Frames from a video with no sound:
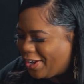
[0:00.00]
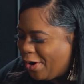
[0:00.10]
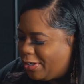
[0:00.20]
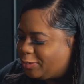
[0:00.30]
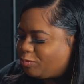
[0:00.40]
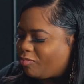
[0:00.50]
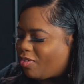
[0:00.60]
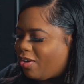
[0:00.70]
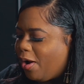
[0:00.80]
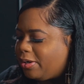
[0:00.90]
Yeah, so
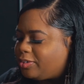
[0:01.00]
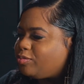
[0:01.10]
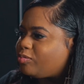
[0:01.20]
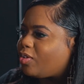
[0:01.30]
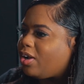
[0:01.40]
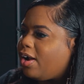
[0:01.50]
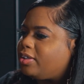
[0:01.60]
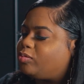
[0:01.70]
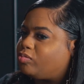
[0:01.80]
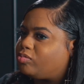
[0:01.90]
you had hustlers. Is
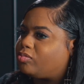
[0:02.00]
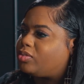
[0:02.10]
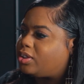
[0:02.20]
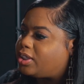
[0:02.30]
it your dad,